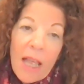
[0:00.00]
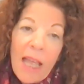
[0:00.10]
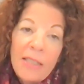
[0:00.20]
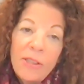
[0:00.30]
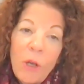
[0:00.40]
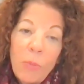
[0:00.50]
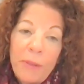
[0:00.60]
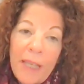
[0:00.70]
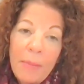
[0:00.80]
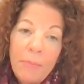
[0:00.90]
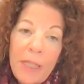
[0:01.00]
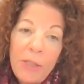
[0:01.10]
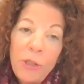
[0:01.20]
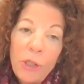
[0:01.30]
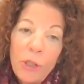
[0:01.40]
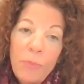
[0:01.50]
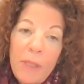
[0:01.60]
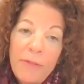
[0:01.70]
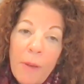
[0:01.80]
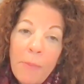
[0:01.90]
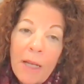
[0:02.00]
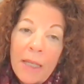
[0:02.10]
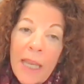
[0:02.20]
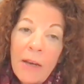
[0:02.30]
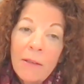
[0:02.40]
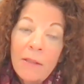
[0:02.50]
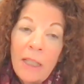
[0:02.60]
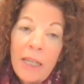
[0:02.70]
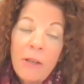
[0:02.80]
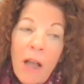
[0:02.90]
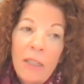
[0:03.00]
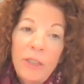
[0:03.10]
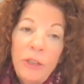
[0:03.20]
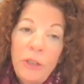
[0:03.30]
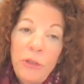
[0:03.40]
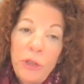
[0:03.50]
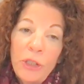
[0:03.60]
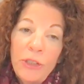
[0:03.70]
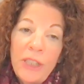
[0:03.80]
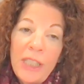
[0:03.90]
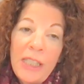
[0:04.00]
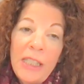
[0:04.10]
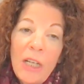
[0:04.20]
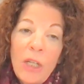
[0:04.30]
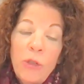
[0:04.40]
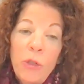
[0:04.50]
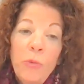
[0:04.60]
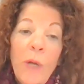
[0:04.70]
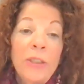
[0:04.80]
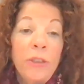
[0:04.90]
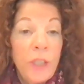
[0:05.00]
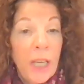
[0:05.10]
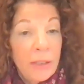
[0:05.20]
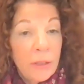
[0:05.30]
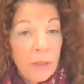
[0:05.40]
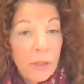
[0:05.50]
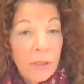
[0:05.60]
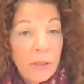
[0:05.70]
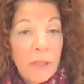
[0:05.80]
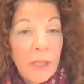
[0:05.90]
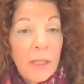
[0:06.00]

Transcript: And so plan B took me from Montclair College in New Jersey to Westchester,